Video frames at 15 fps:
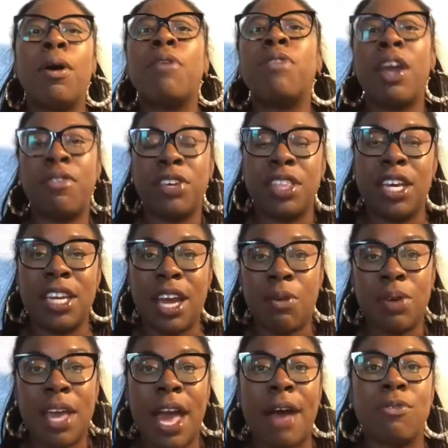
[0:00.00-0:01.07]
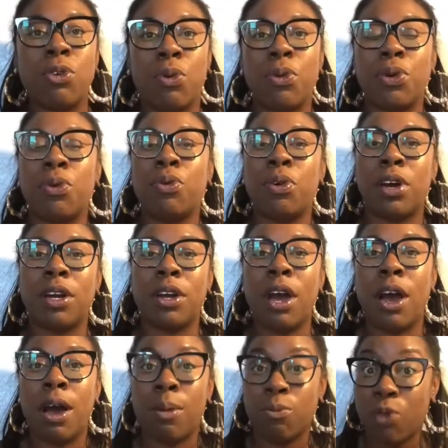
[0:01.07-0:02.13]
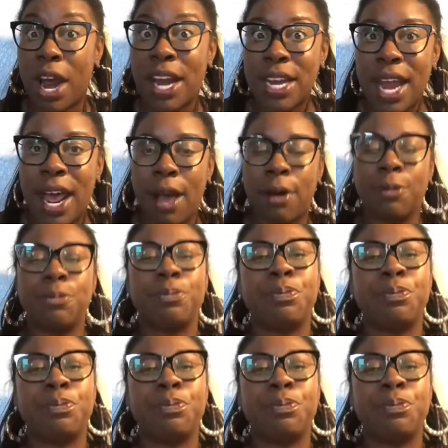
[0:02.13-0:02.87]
of everything that we have going on right now.